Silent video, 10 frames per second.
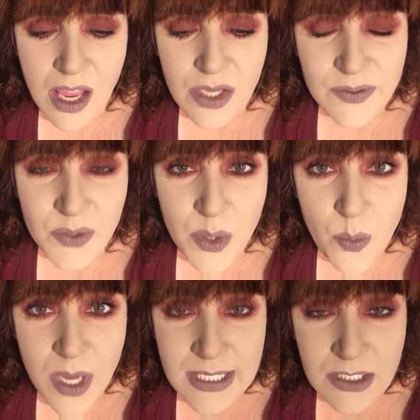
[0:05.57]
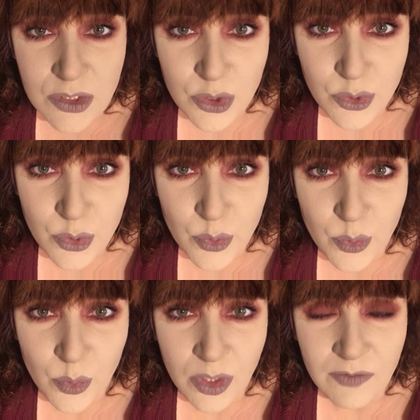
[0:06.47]
So I wanted to
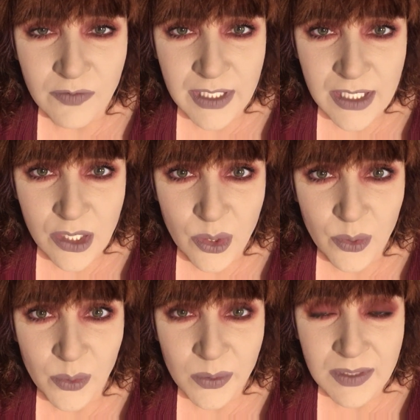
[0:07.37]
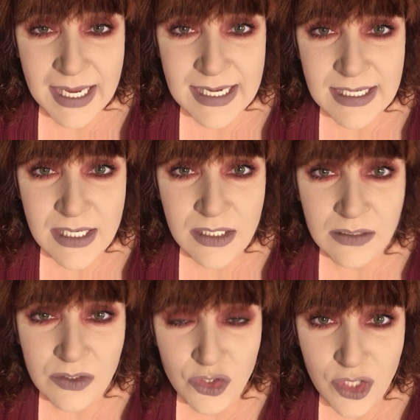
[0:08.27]
do a video
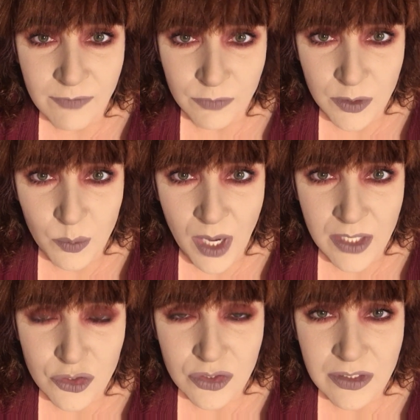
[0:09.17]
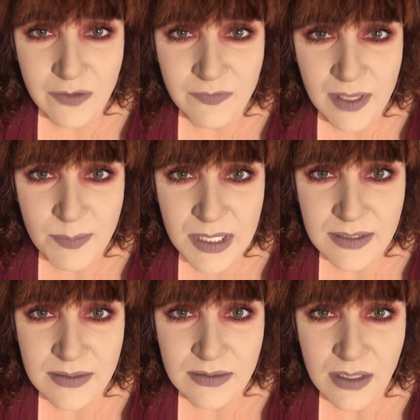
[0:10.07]
thanking Geoffrey Rush, the
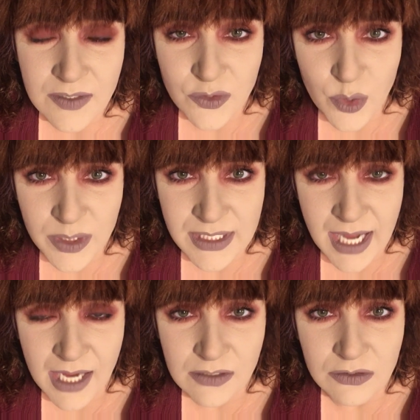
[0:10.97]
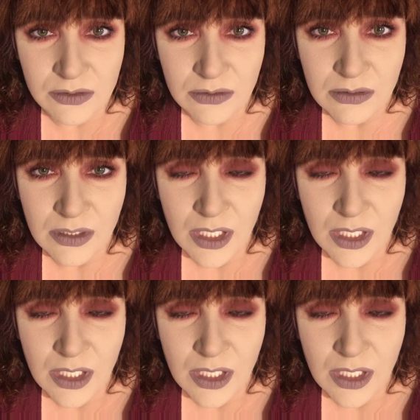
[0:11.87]
famous Australian actor